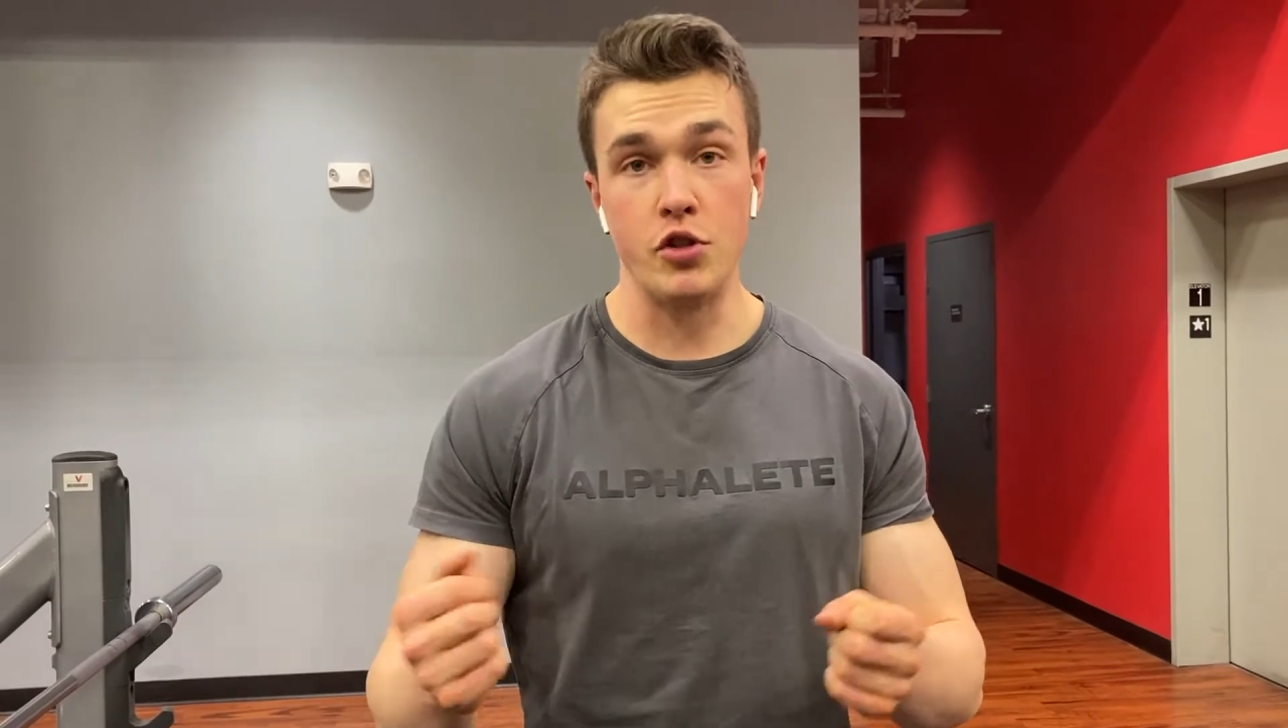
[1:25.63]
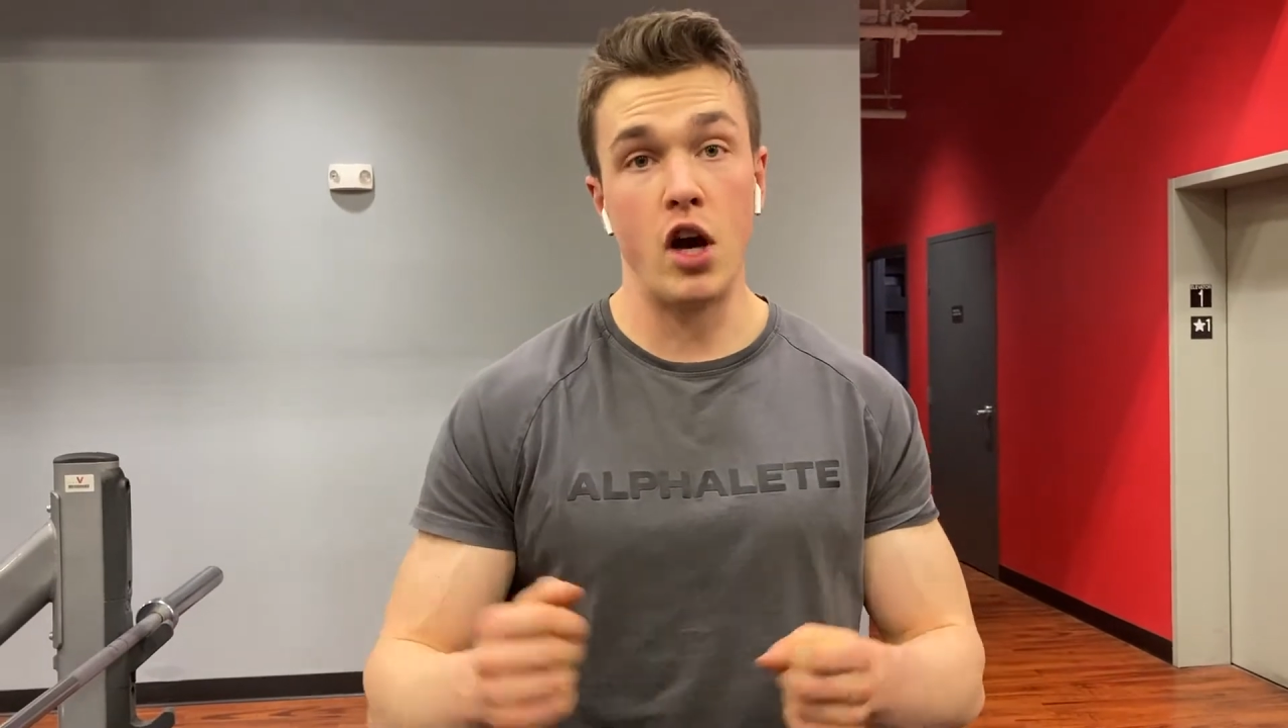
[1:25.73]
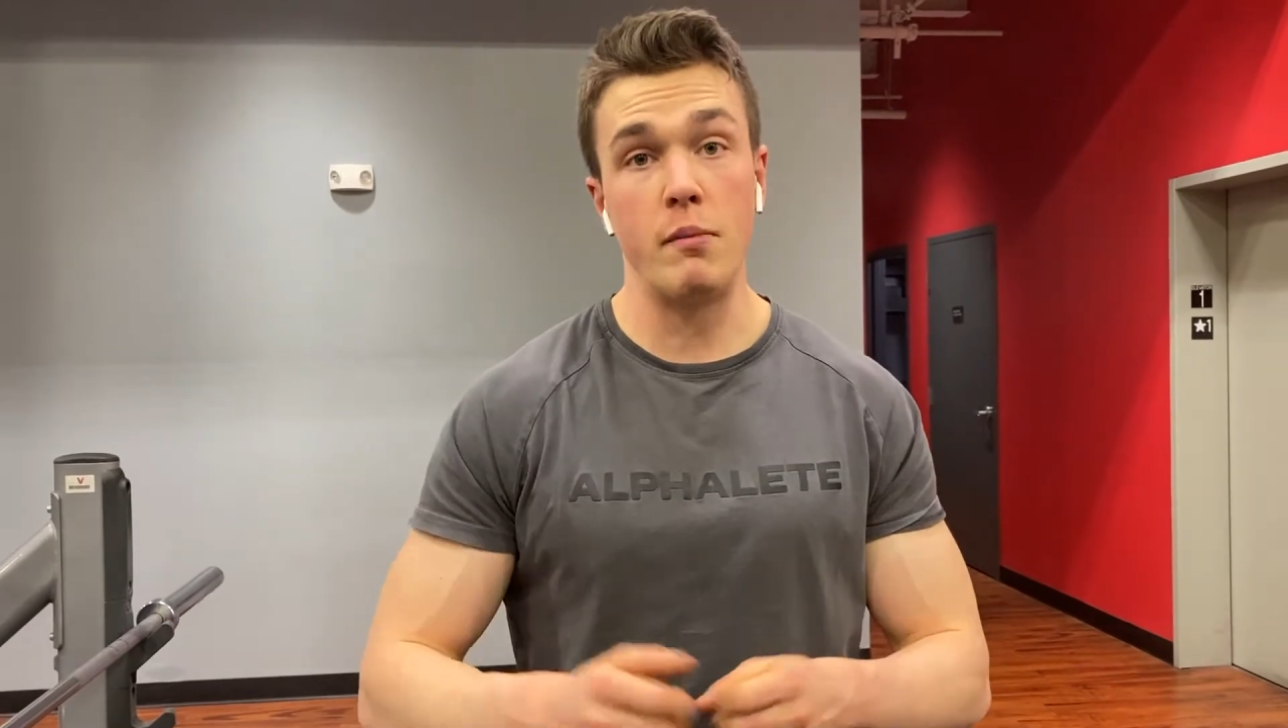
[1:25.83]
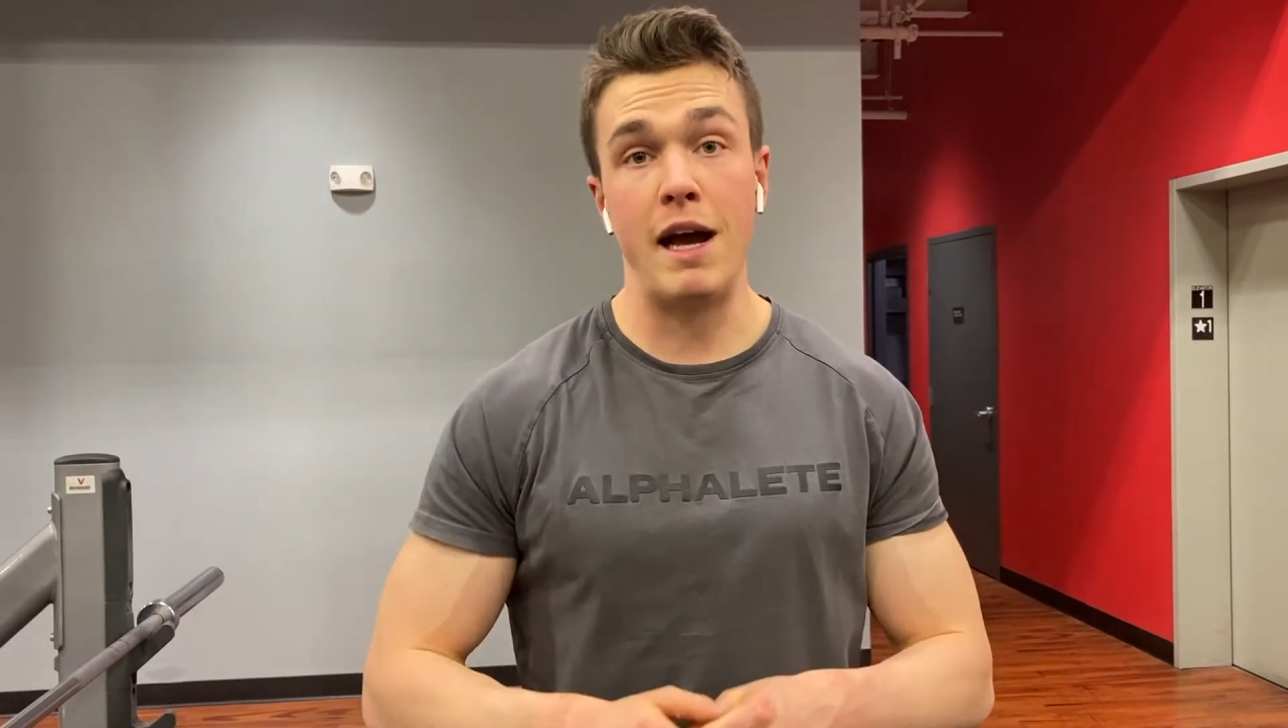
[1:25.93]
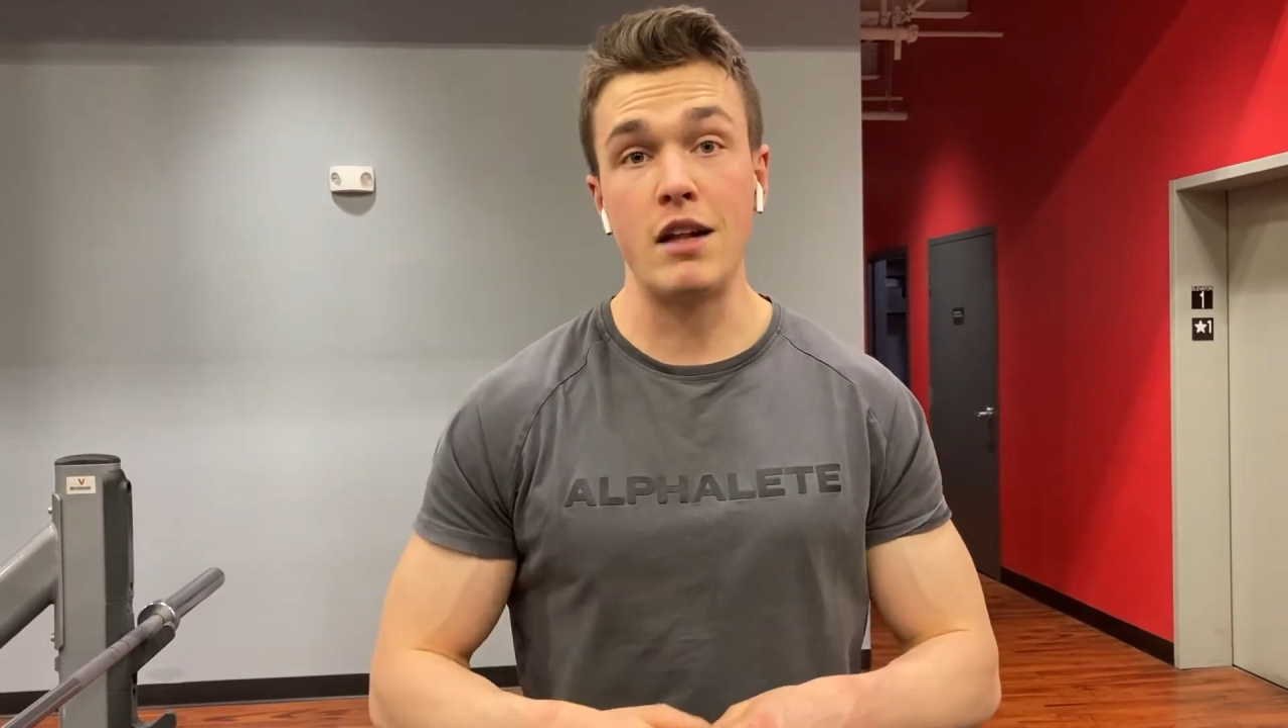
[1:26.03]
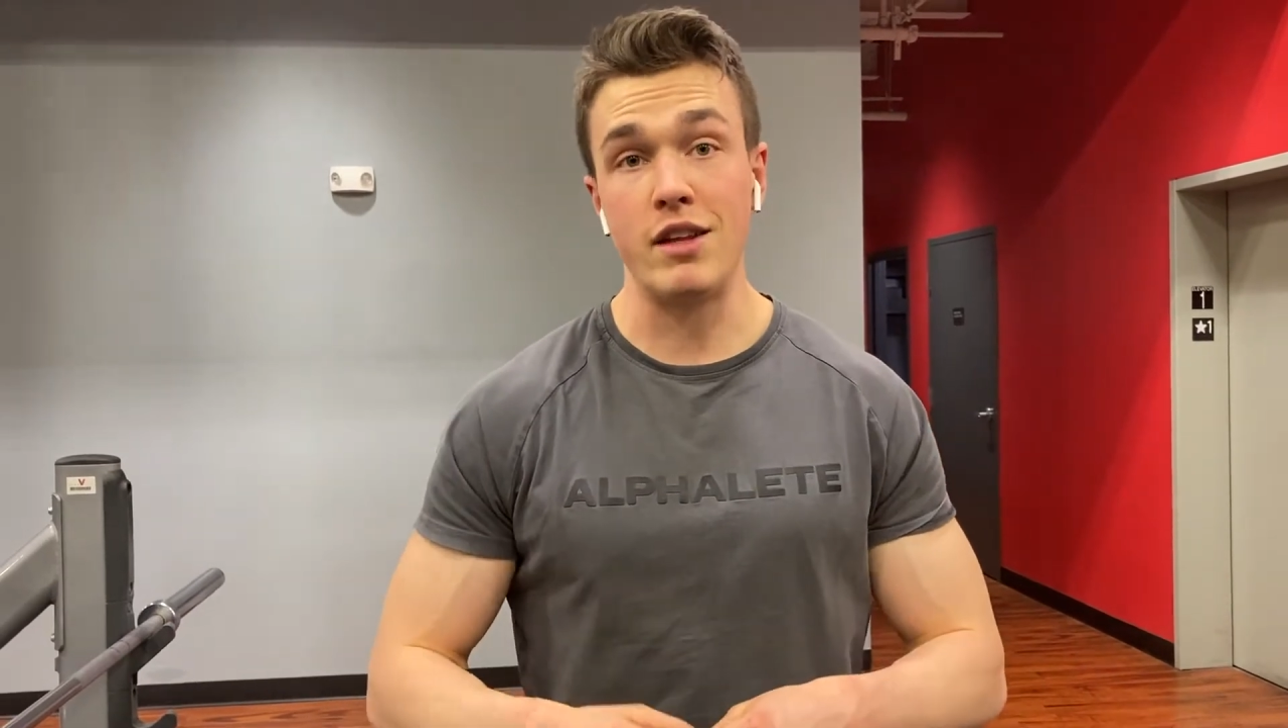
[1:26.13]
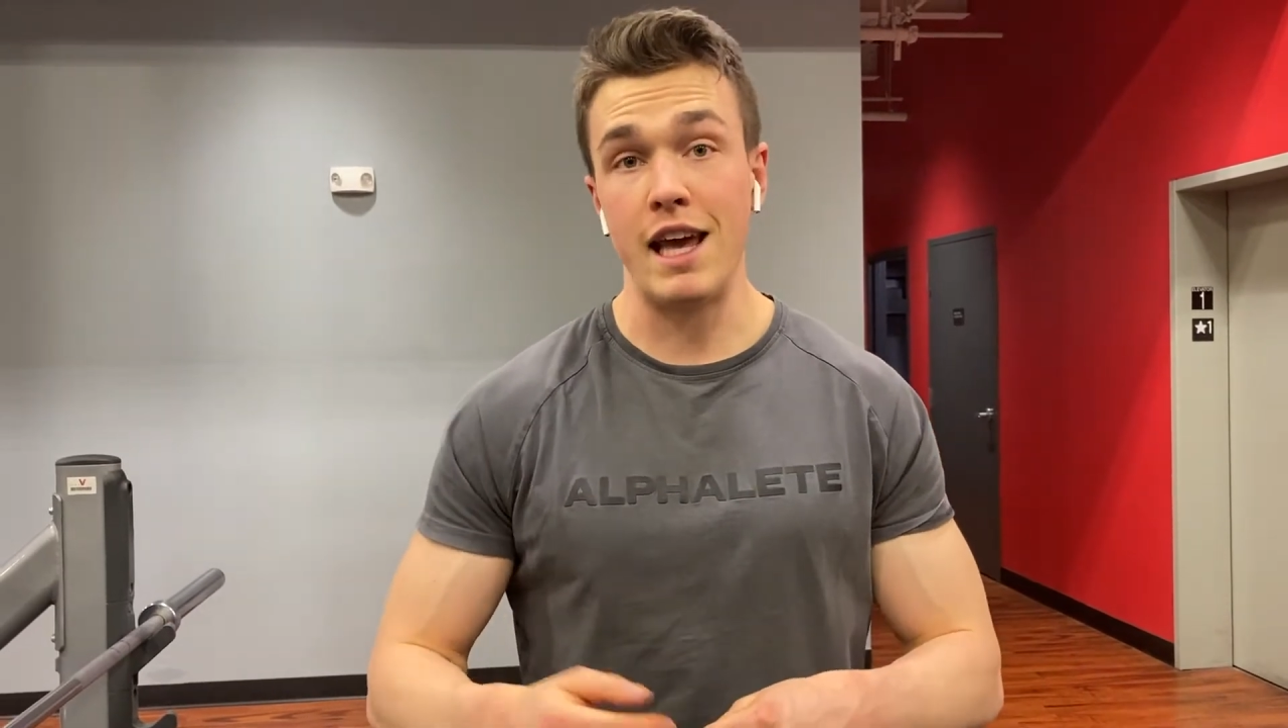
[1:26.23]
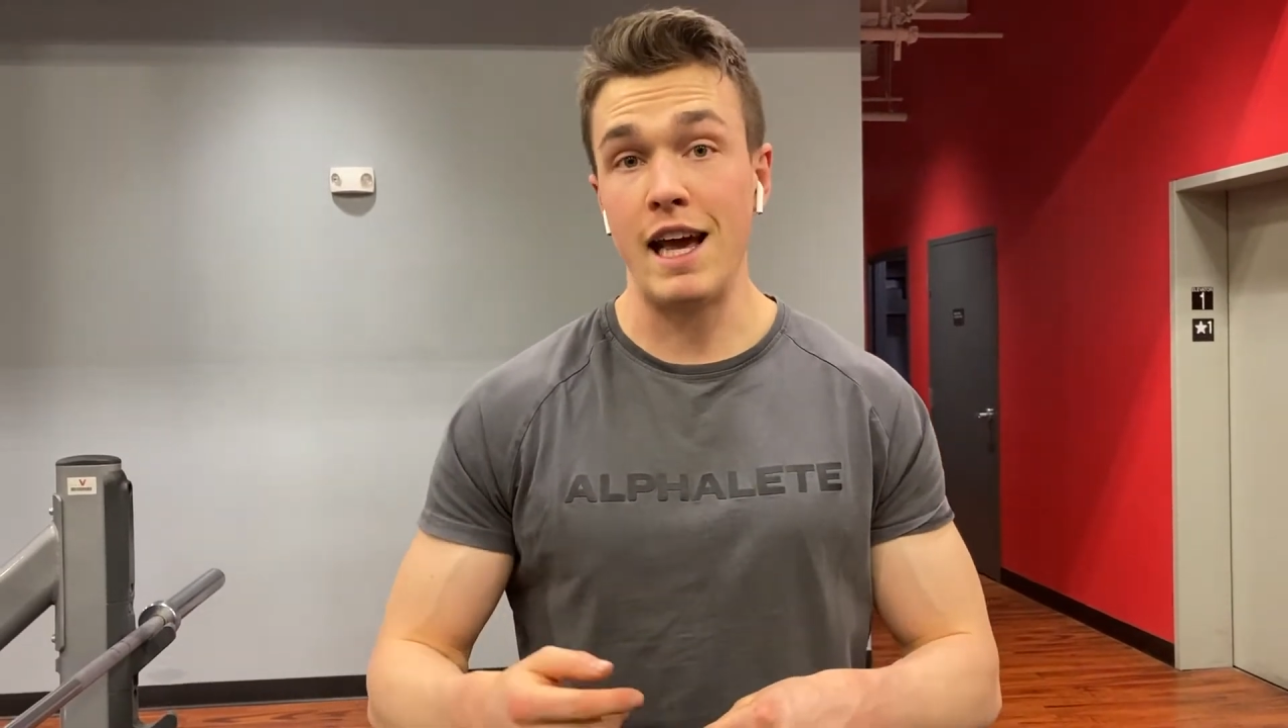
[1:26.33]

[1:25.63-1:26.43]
automatically